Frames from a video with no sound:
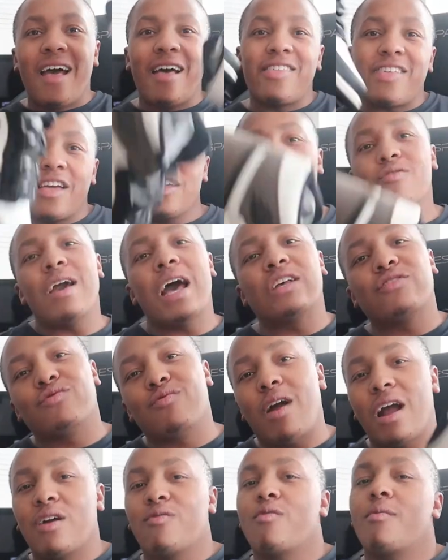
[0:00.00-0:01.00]
thank you guys for
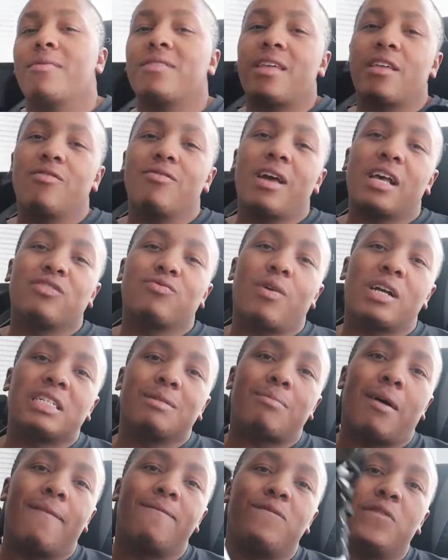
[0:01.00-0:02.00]
rocking with me. Thank you guys for
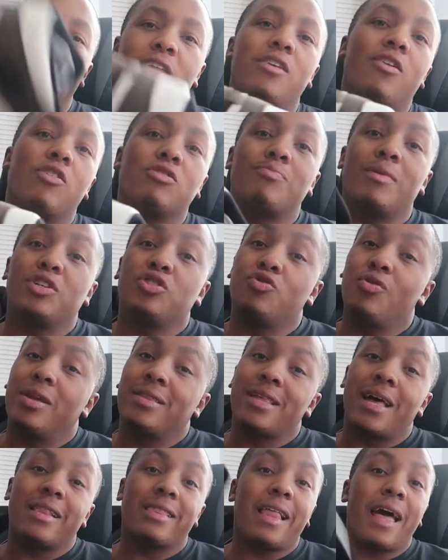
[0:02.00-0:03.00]
watching my videos. Make sure you
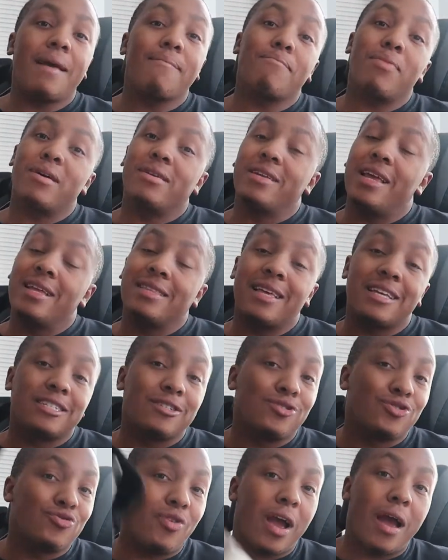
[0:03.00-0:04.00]
hit that like button, hit that
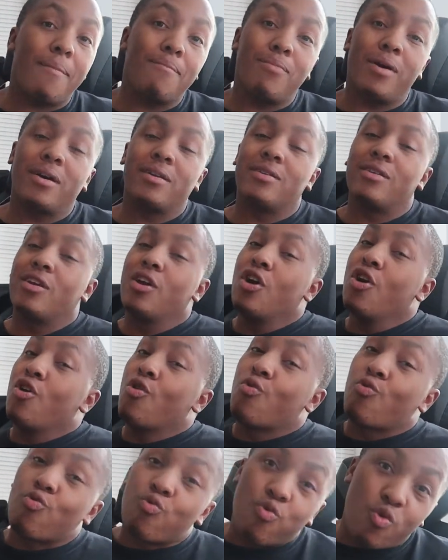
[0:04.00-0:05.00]
subscribe button,
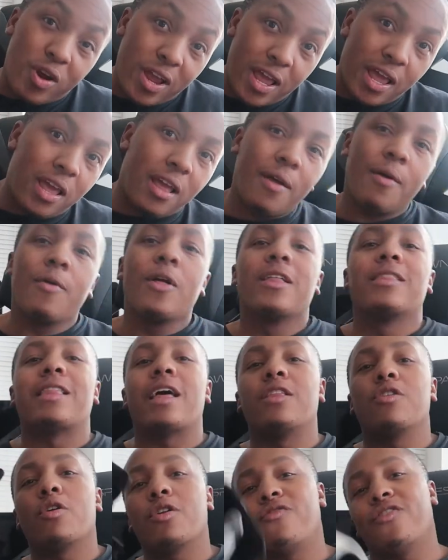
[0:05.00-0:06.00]
ring
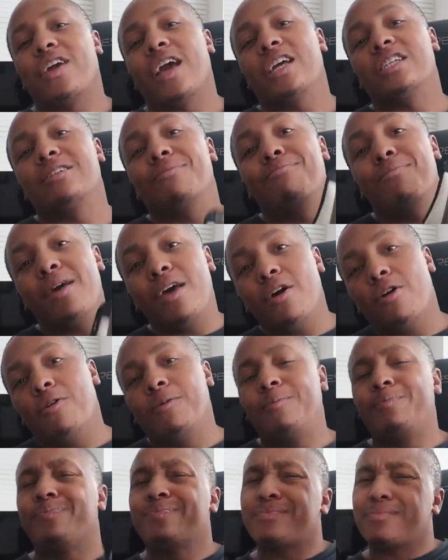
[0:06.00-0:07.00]
that notification
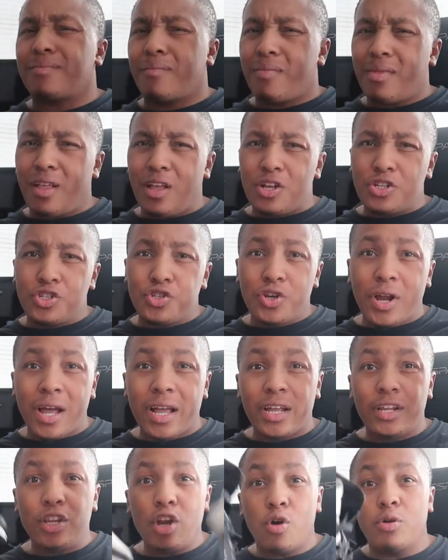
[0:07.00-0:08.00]
bell so that I
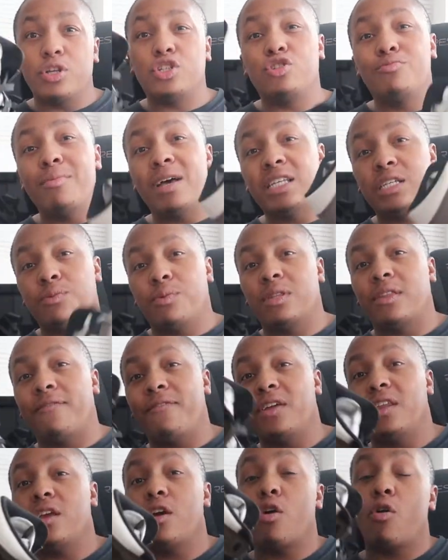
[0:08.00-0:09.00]
can know that you're messing with the
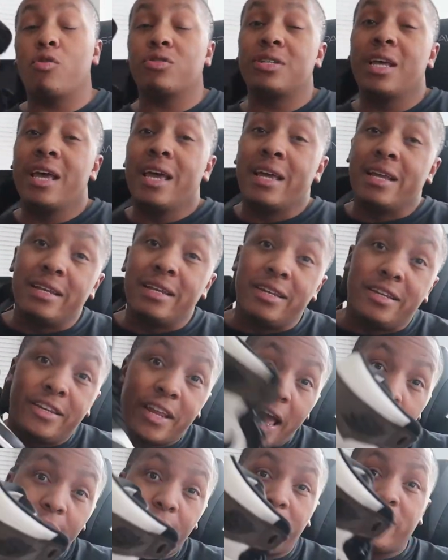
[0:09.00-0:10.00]
videos.
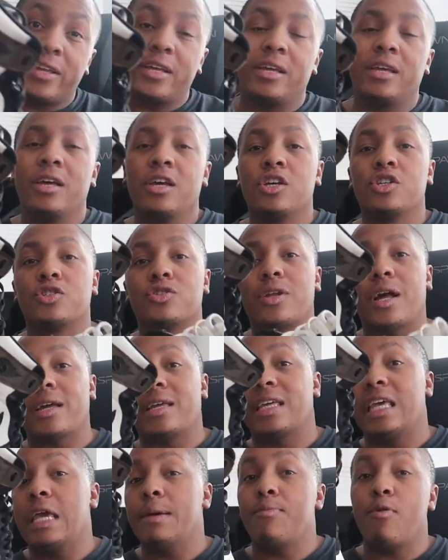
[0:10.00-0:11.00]
Definitely so that I
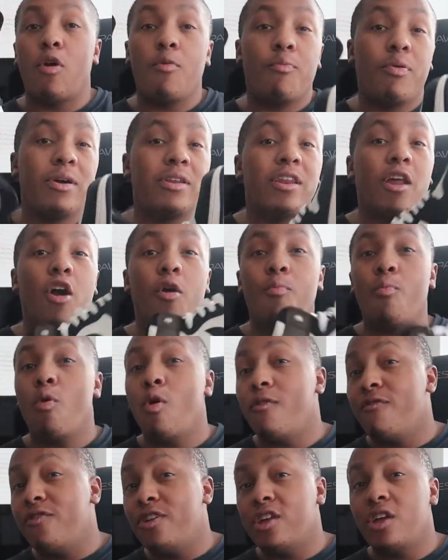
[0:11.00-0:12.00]
can keep on putting out
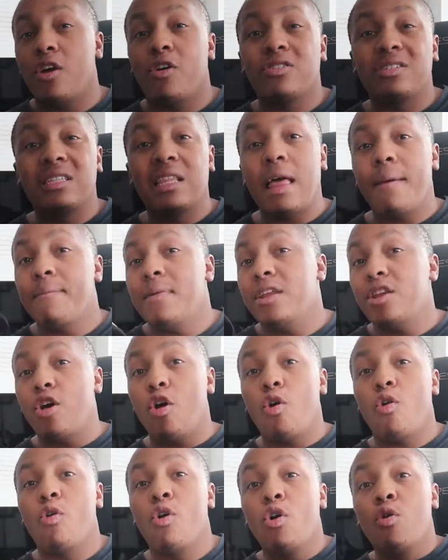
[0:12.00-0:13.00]
more videos. Let me
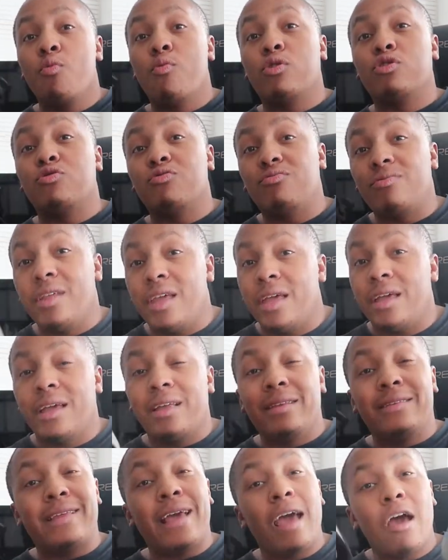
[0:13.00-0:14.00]
know what you
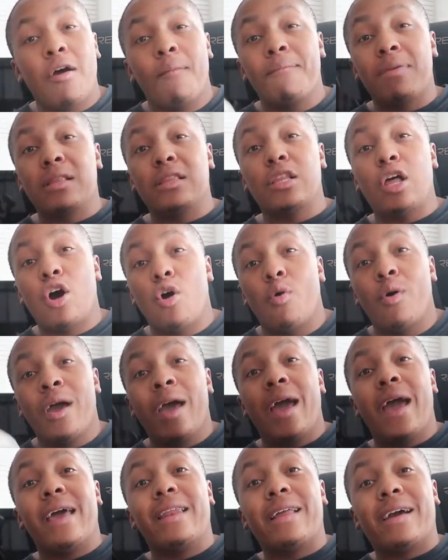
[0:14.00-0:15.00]
think down below
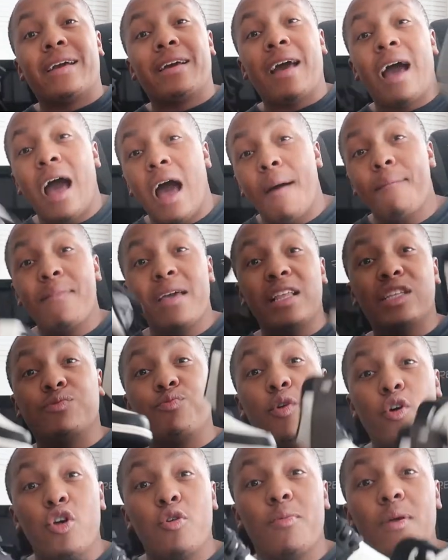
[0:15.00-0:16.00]
in the comments.
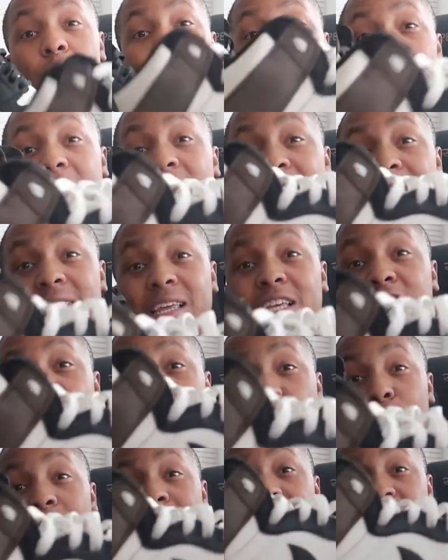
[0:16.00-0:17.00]
Will you be picking
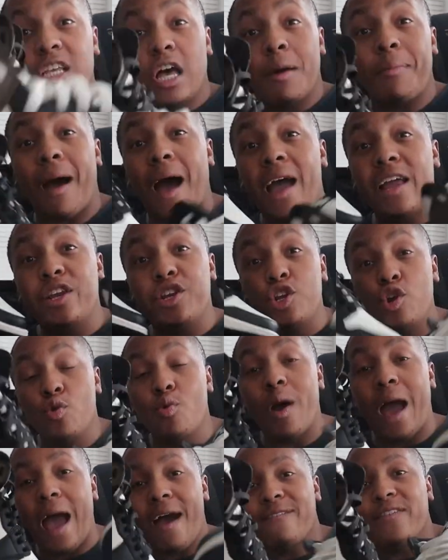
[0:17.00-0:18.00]
these joints up? I
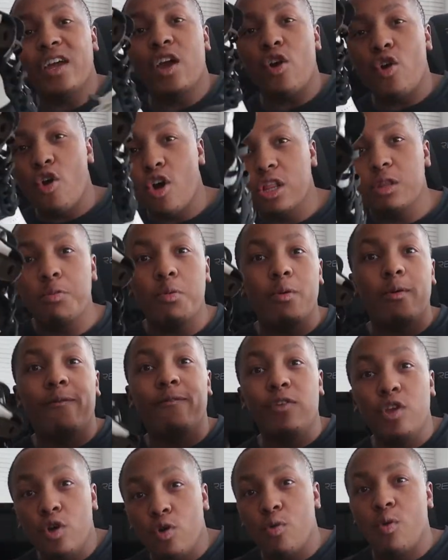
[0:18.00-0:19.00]
do have an early
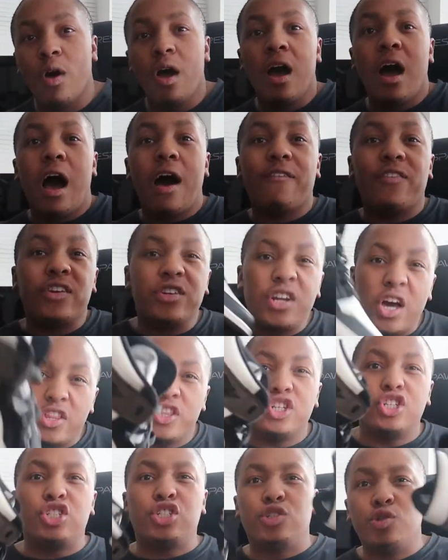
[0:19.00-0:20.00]
review of
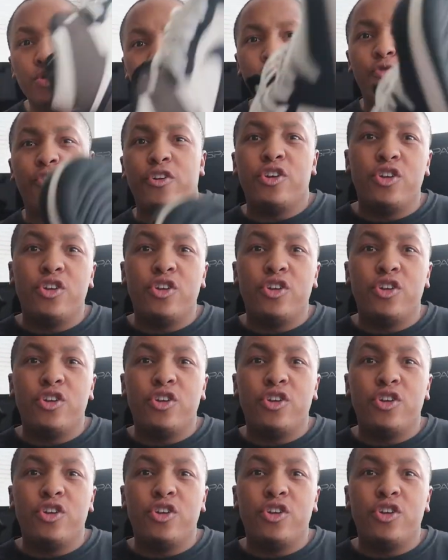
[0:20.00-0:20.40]
another shoe for